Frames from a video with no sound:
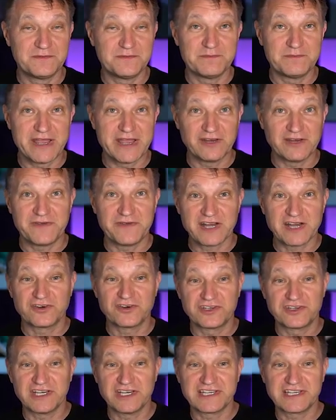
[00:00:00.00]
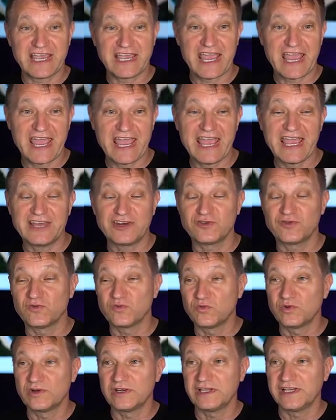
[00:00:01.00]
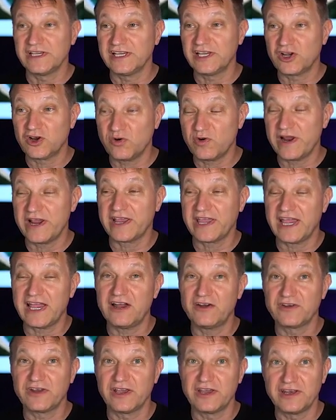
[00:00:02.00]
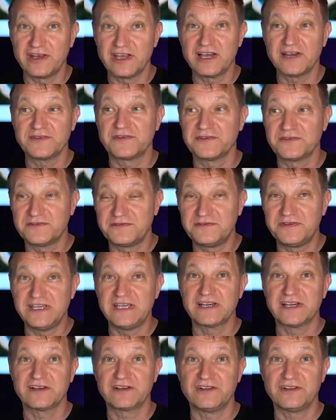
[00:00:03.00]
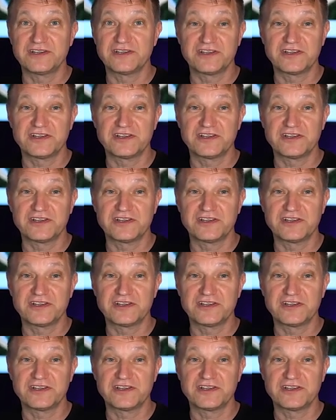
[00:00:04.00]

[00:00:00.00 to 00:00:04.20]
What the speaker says: manufacturers just can't really crank out enough vehicles.